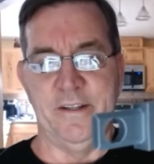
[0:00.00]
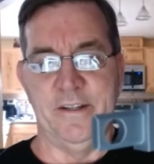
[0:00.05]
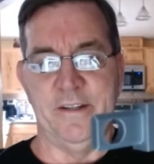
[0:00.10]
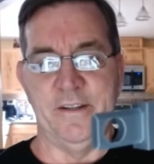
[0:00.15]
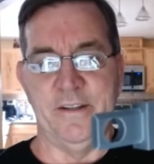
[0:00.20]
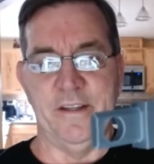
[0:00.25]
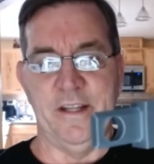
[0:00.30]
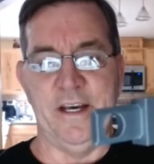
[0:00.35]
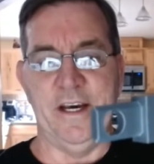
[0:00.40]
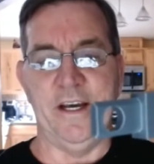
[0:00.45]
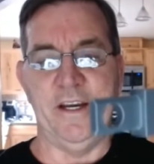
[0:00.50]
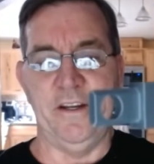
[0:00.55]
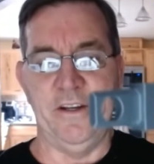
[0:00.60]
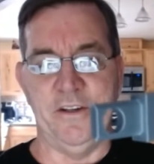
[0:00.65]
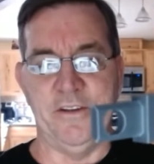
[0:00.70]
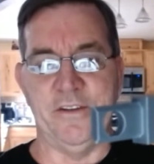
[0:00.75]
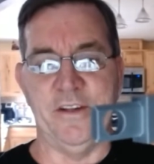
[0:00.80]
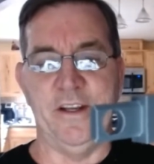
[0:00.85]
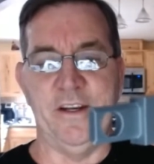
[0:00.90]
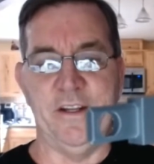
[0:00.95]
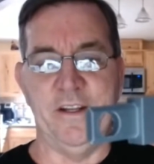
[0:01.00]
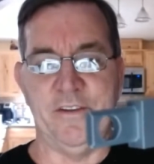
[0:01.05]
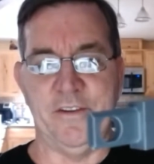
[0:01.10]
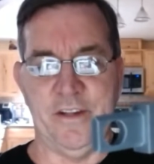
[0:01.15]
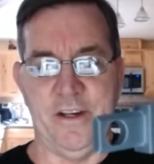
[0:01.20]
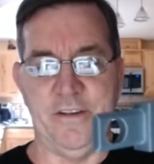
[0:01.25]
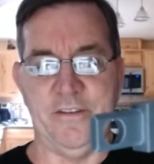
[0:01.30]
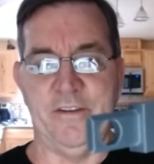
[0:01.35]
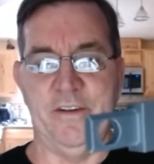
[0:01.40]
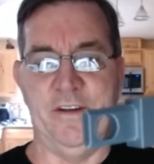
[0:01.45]
That is a
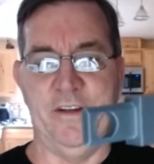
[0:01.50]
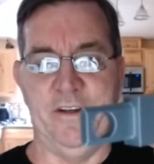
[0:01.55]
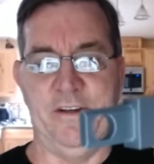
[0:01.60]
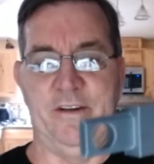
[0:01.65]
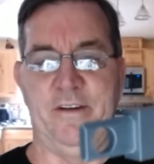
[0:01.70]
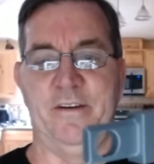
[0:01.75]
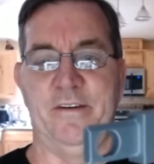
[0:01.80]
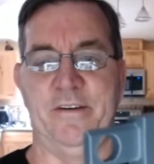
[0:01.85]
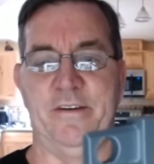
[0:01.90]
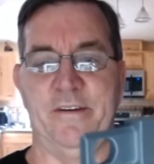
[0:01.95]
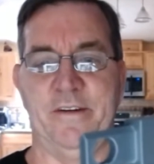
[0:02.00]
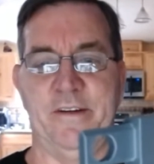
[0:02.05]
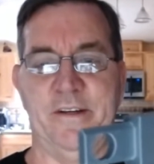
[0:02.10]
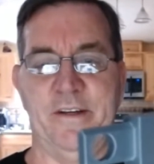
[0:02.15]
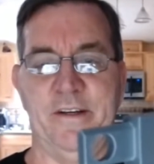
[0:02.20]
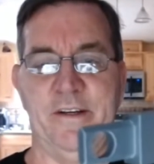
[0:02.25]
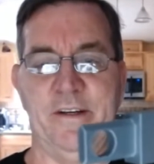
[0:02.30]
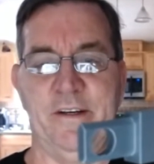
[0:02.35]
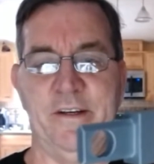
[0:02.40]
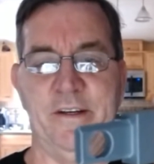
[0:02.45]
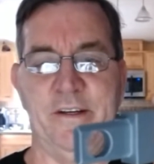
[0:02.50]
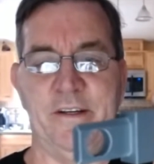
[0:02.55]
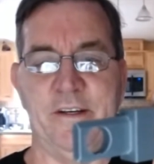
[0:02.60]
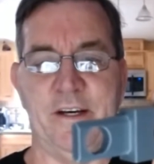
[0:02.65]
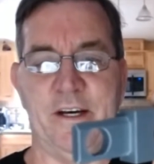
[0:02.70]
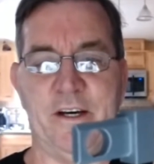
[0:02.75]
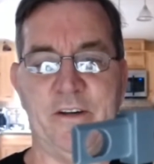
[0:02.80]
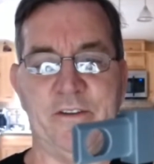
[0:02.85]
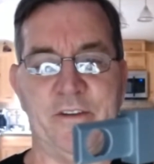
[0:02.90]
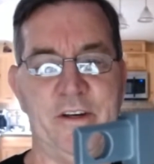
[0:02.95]
necessity.
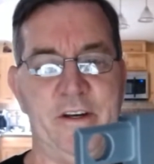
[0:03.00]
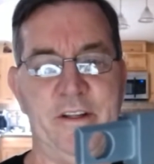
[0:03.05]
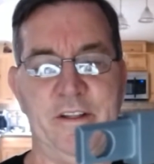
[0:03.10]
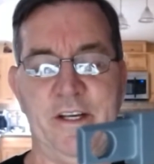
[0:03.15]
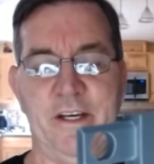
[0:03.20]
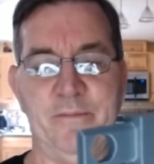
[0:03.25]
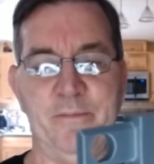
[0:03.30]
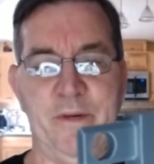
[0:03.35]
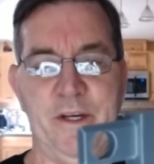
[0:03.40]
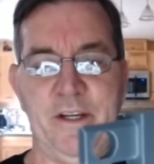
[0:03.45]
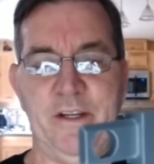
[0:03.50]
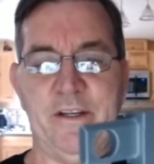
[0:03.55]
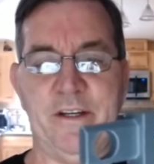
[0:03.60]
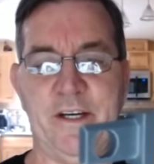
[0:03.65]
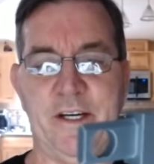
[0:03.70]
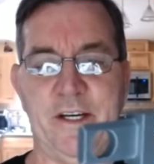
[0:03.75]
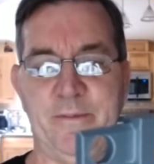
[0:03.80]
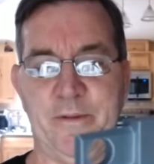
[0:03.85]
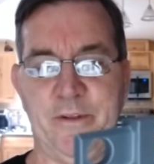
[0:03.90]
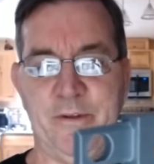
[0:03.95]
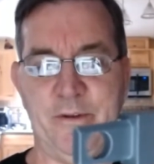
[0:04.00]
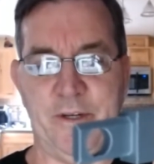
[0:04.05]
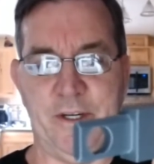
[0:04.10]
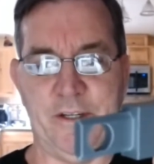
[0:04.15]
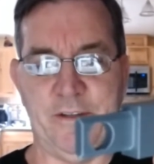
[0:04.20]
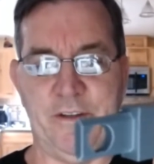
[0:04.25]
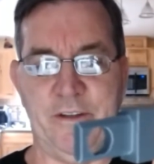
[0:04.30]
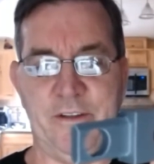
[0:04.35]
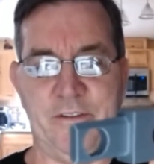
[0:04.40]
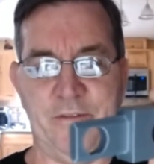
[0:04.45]
I'll say that many times
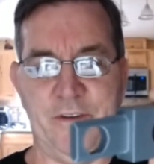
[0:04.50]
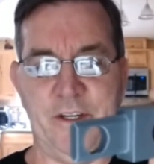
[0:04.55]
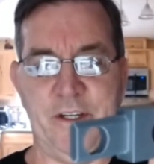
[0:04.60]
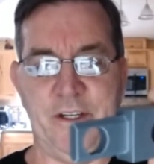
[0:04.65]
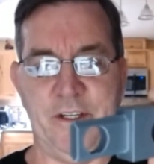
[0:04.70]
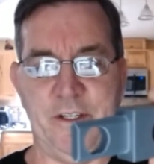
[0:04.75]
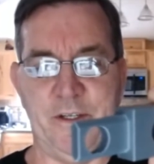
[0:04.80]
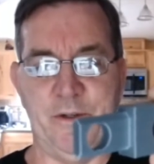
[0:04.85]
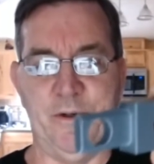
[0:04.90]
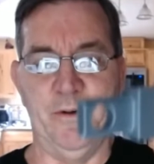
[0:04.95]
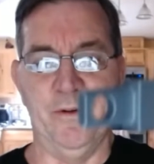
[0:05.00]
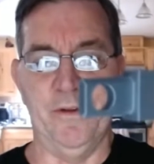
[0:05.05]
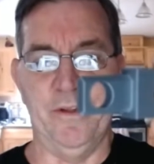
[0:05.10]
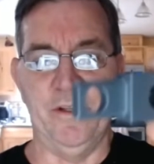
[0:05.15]
throughout this video.